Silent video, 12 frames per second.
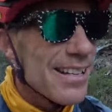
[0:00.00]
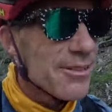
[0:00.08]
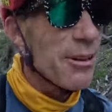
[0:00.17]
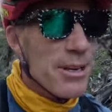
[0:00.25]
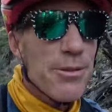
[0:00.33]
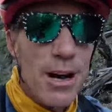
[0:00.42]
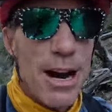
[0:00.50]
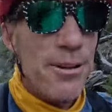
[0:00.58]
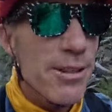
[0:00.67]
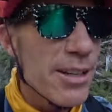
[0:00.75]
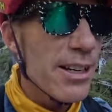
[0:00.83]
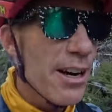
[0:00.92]
24
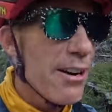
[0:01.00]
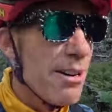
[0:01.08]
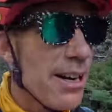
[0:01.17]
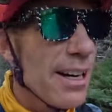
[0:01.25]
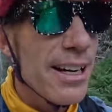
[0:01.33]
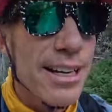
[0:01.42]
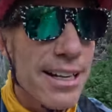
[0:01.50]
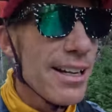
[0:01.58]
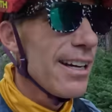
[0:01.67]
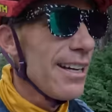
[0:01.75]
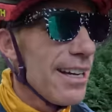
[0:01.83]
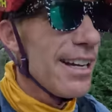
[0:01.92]
hours ago,
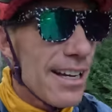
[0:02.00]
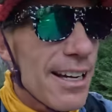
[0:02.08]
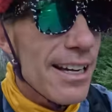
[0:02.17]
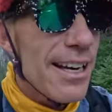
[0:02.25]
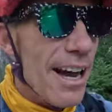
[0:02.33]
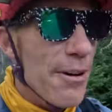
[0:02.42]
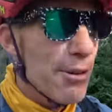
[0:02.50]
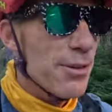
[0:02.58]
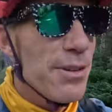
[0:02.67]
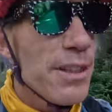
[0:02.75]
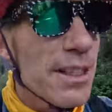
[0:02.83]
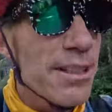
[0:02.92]
I
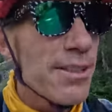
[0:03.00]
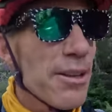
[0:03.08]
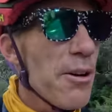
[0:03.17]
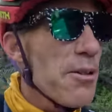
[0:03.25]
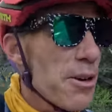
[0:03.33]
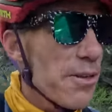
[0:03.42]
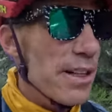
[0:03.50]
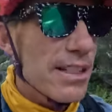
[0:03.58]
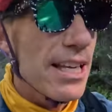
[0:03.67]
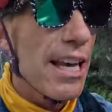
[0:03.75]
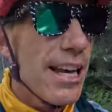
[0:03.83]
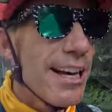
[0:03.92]
was feeling so
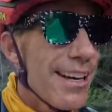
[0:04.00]
nervous.